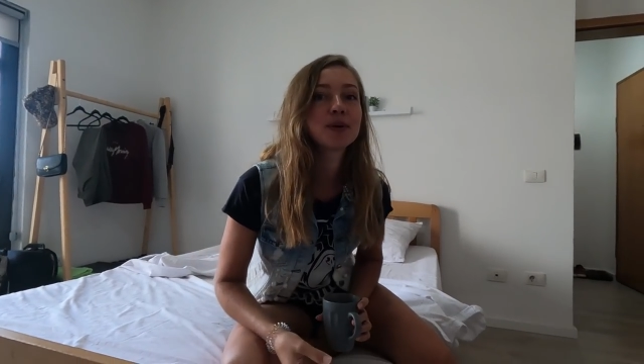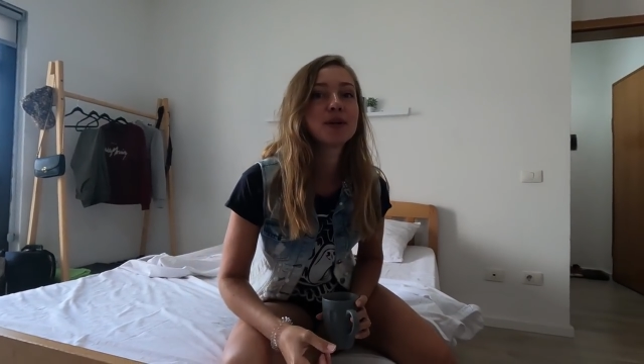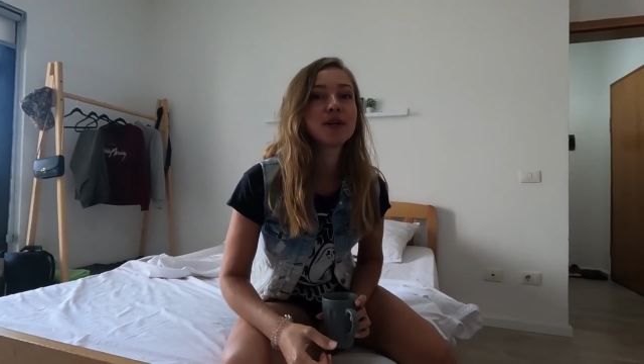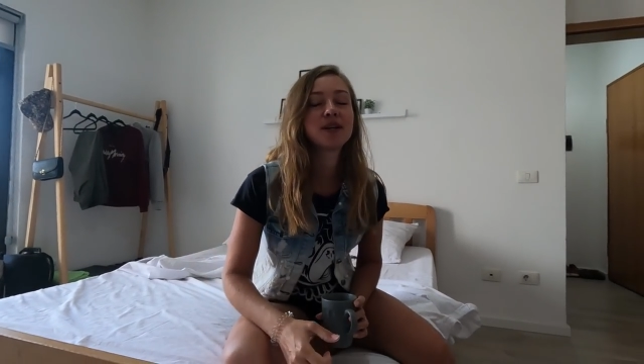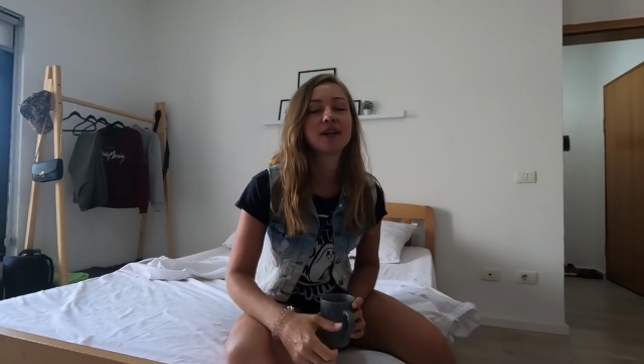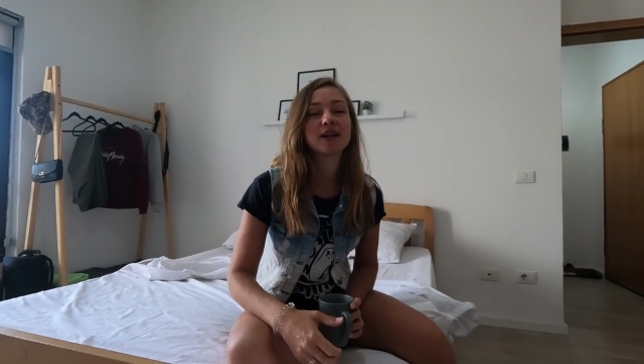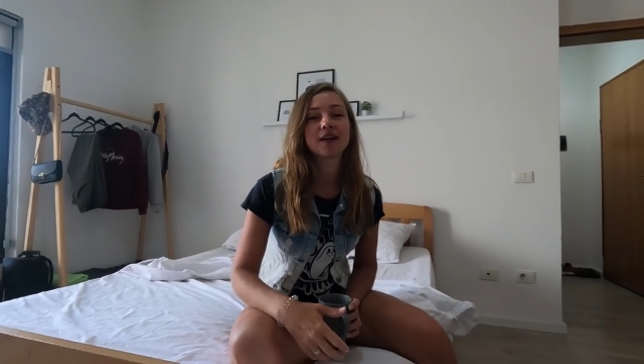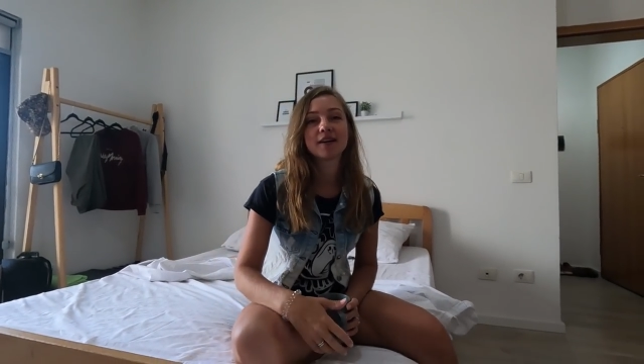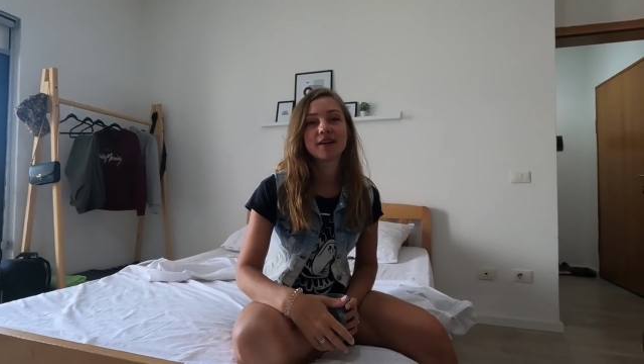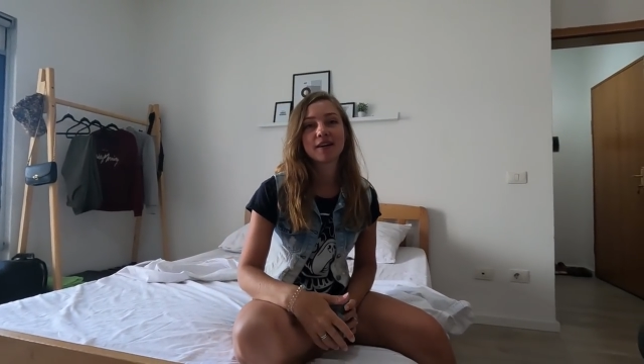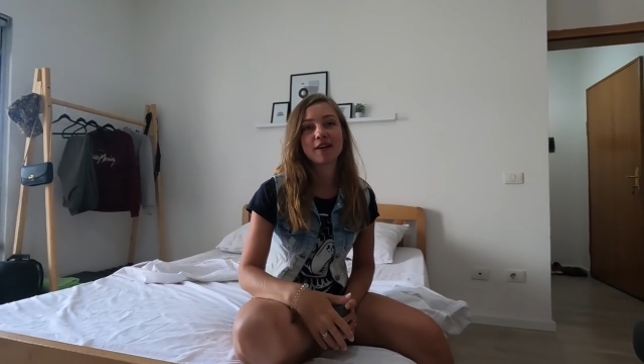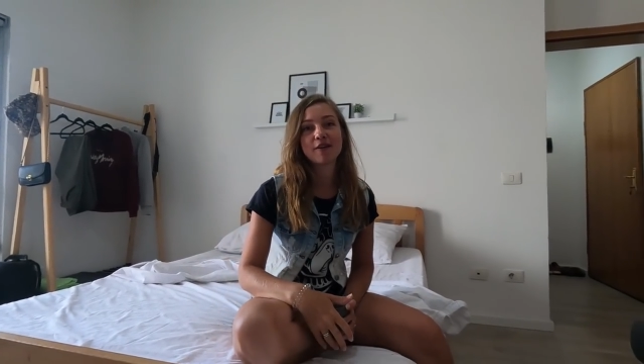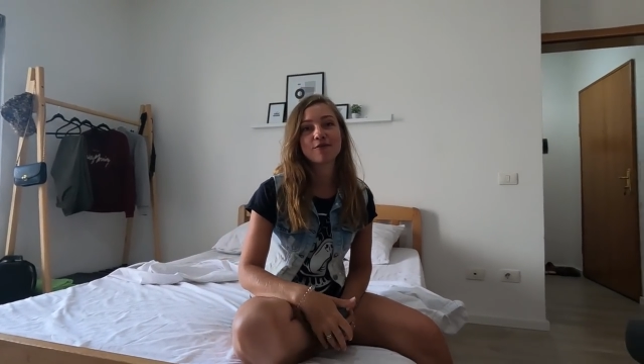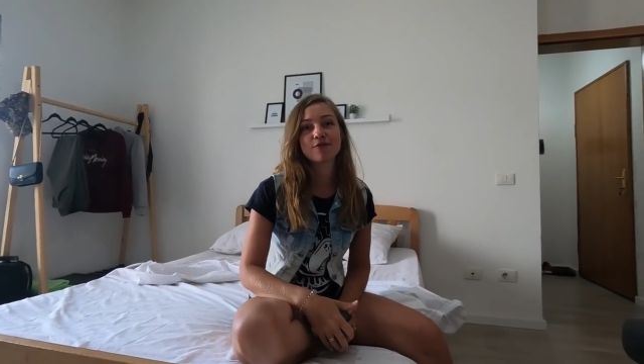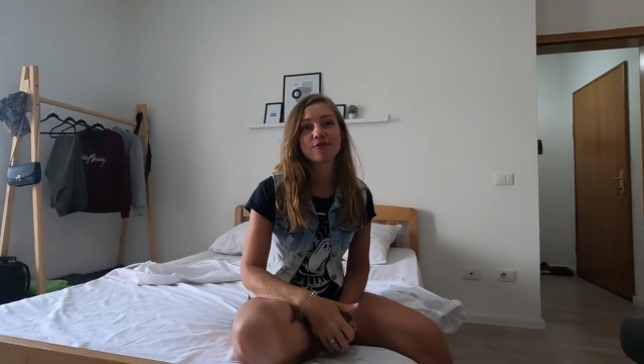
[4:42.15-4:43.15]
We uh,
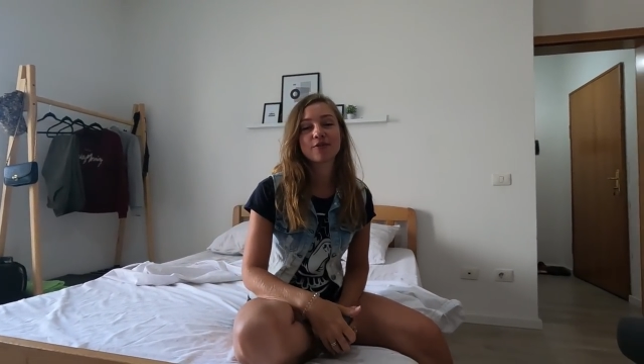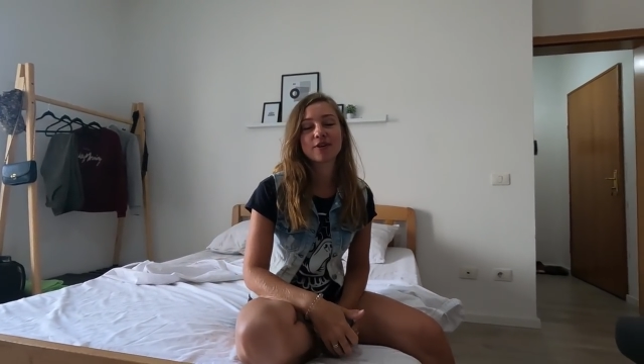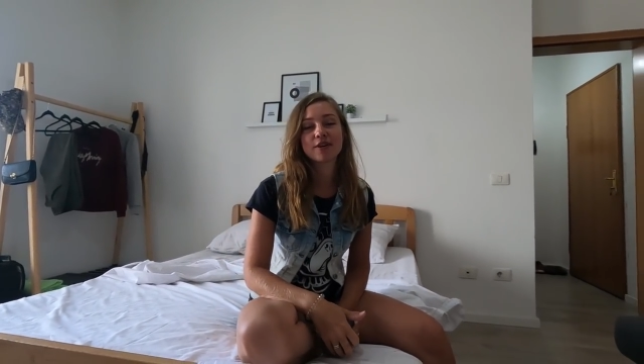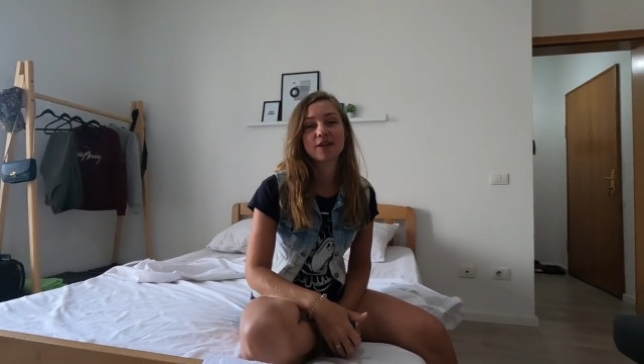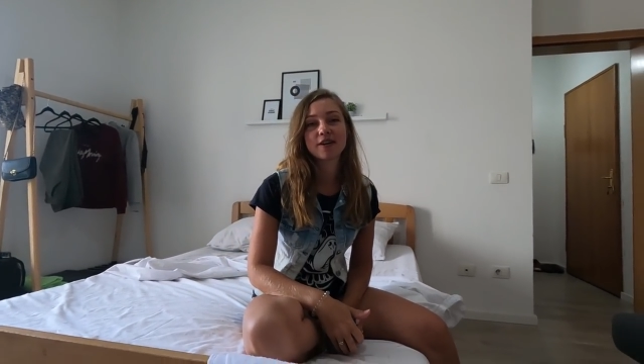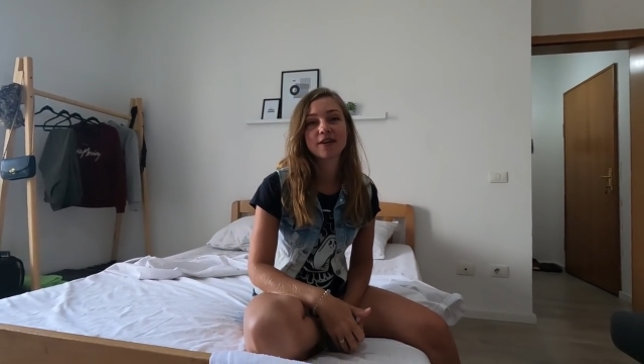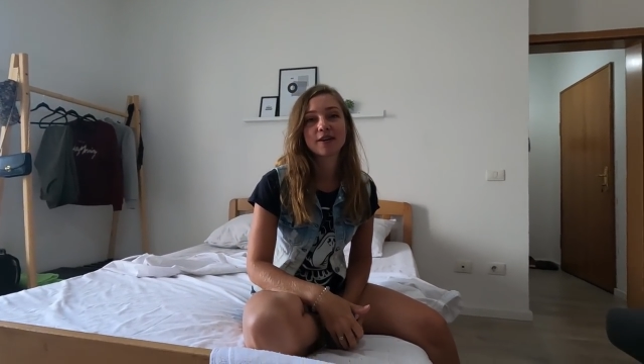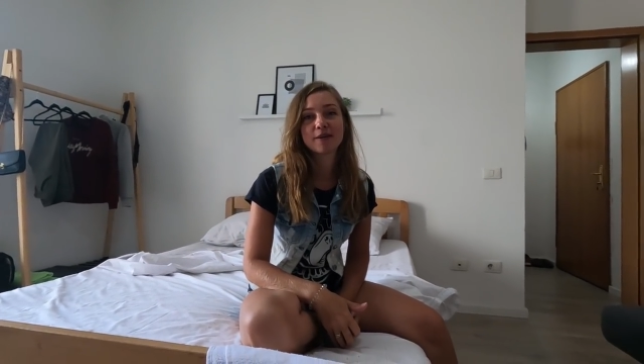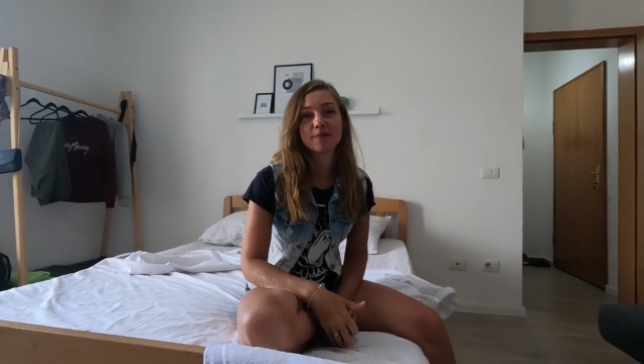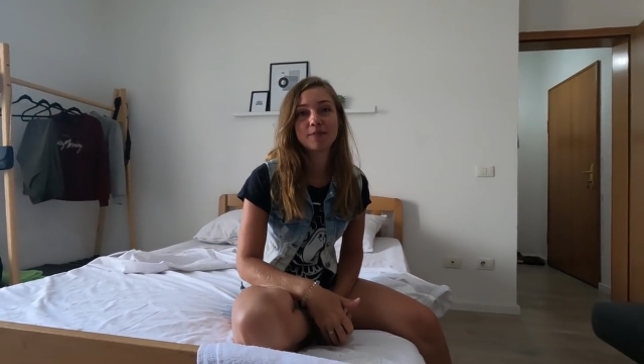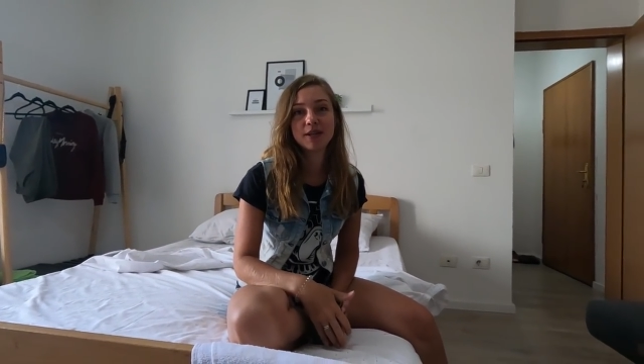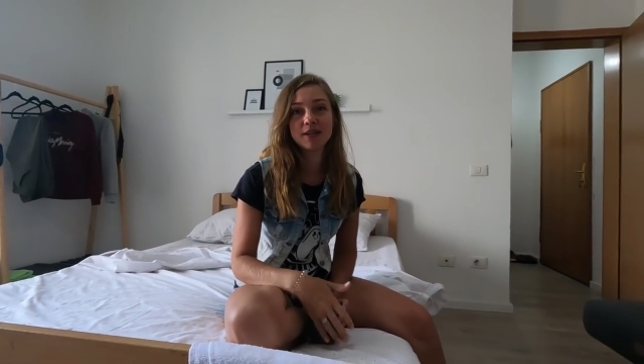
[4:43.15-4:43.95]
have uh,